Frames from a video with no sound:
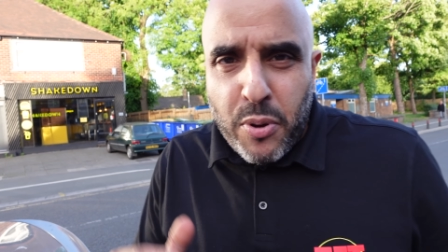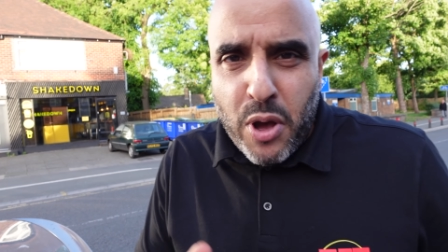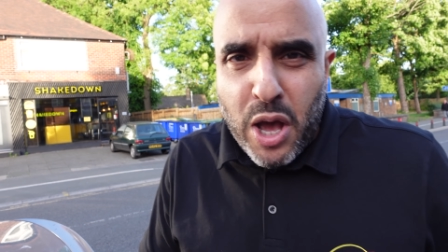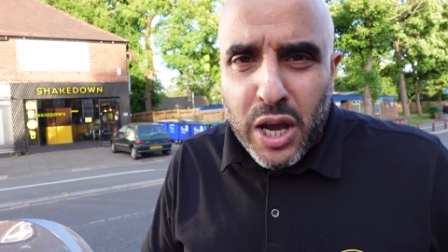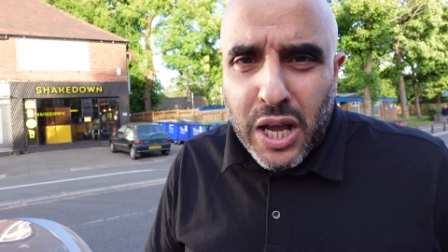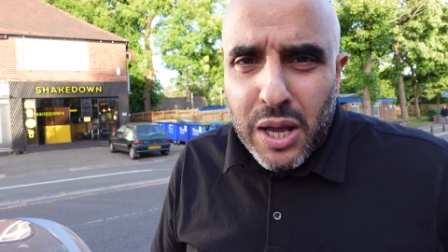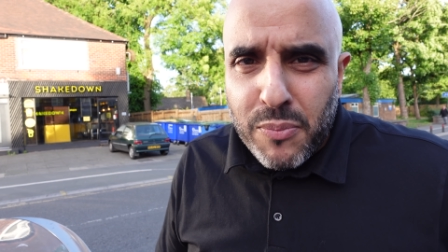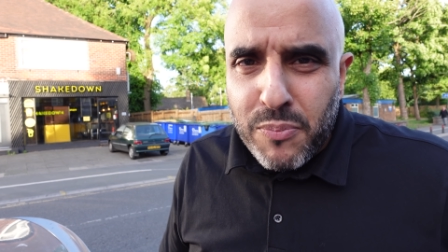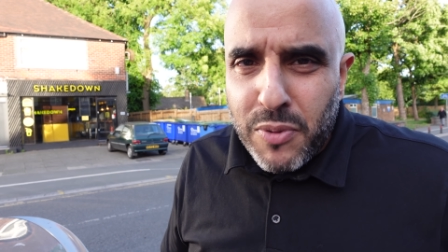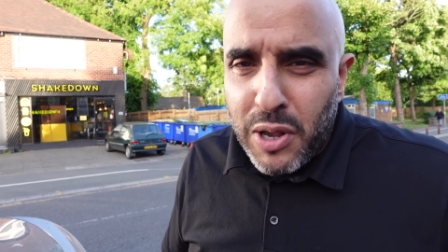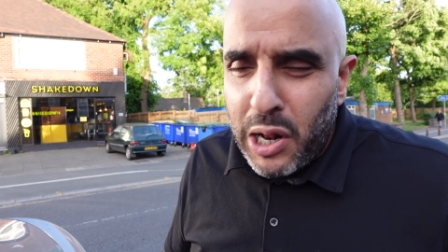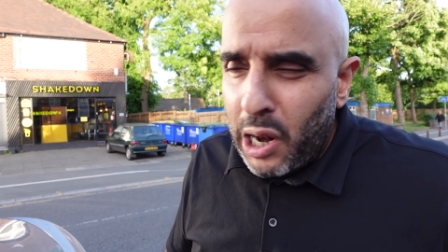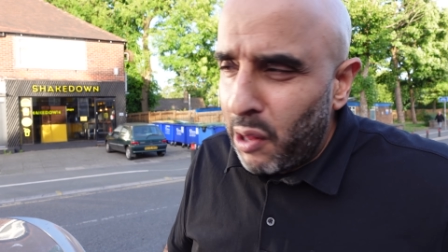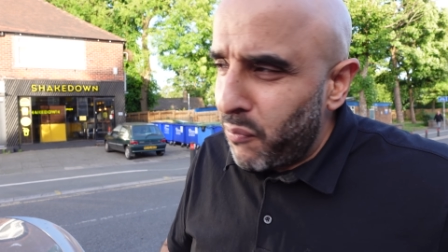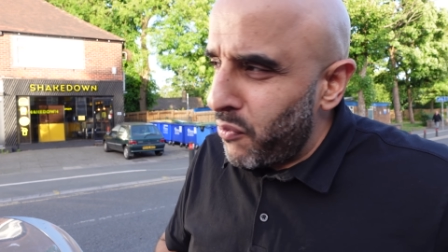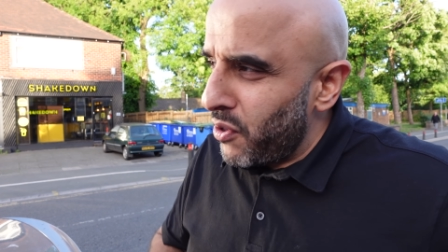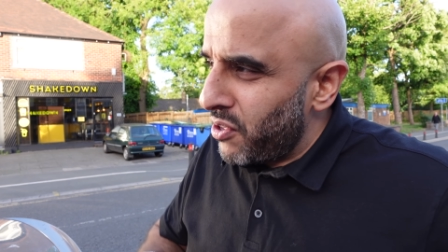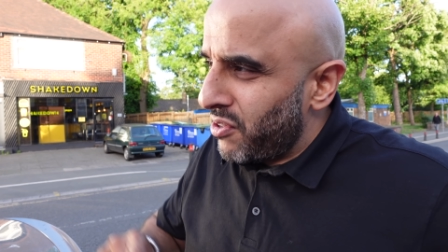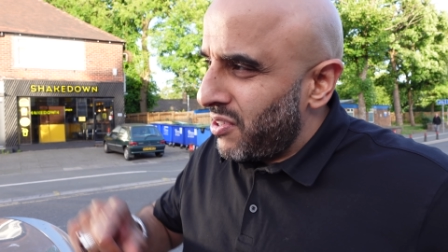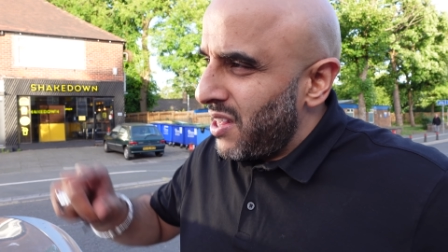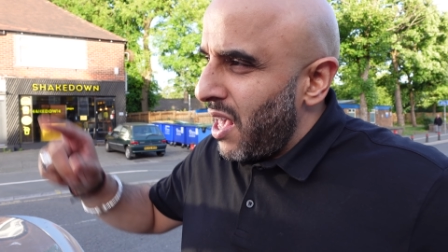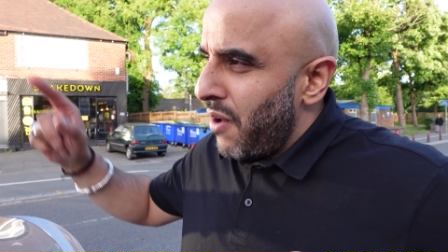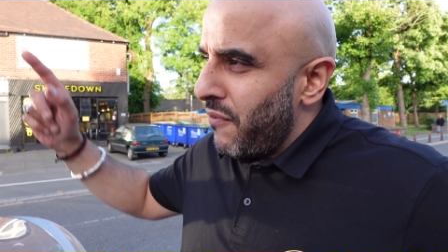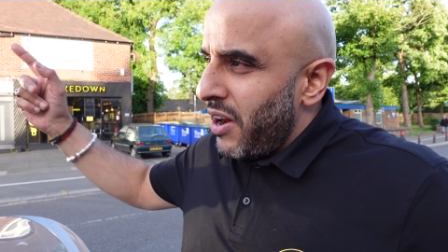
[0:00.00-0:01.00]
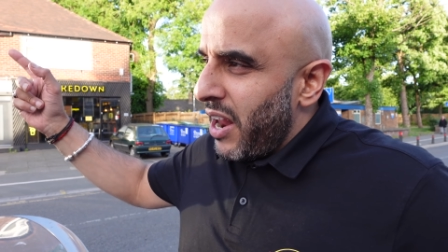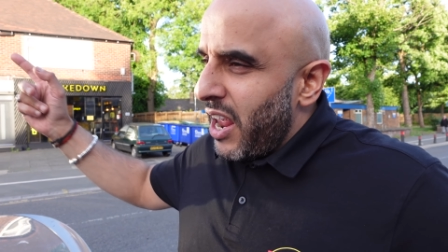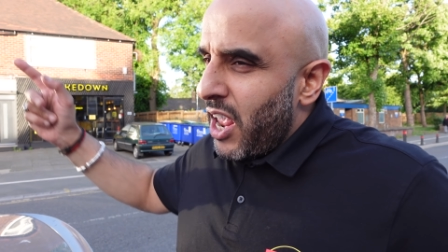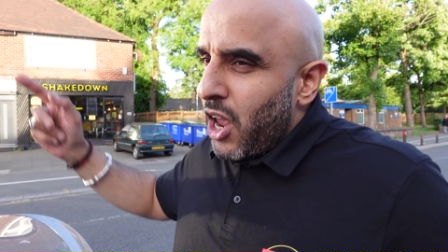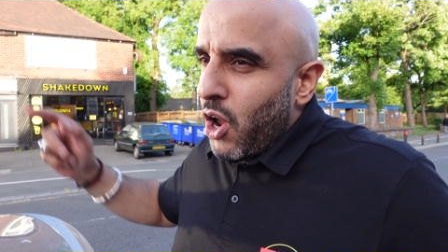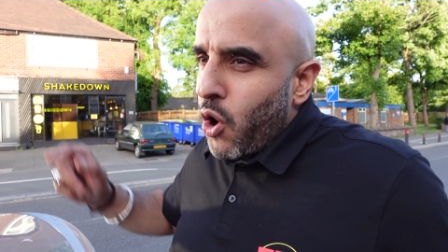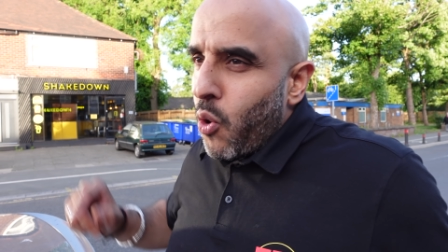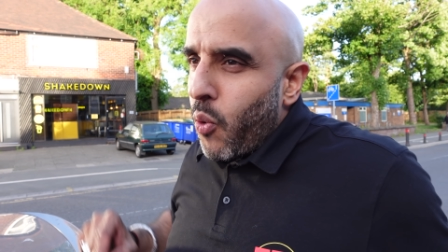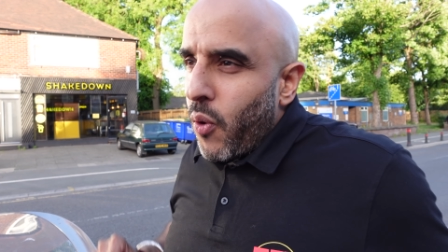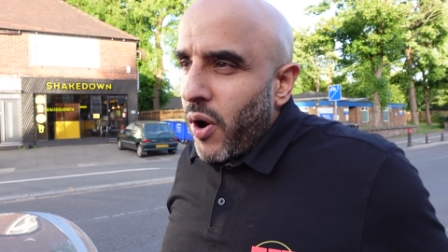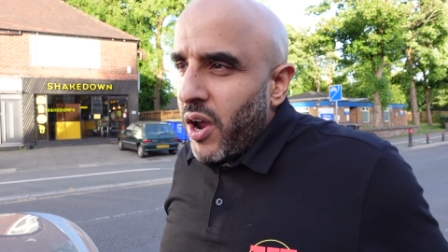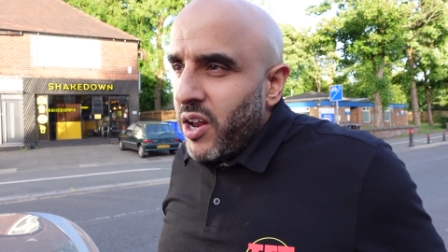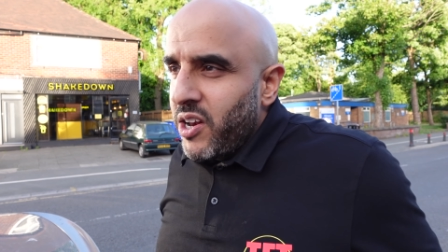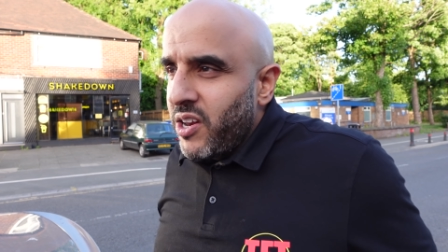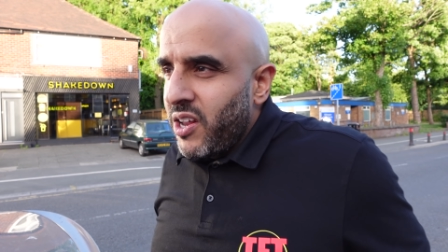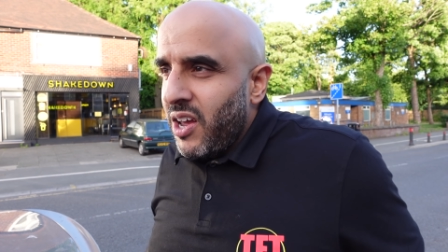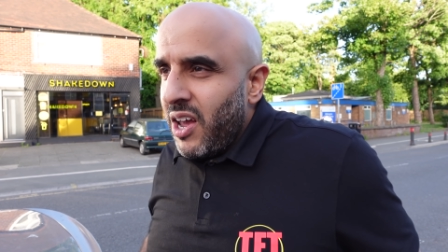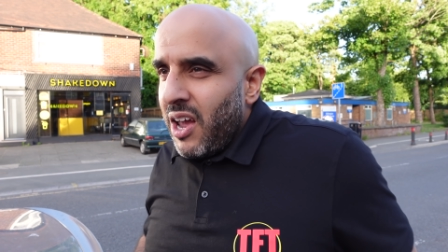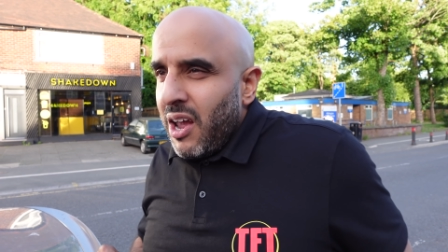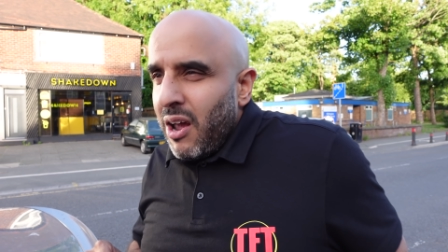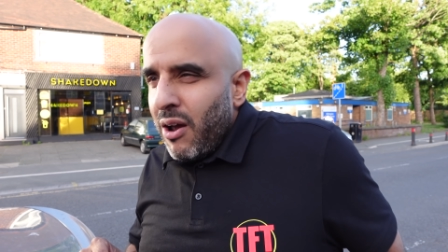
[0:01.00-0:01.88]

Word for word: burger meals for 7, 8 quid,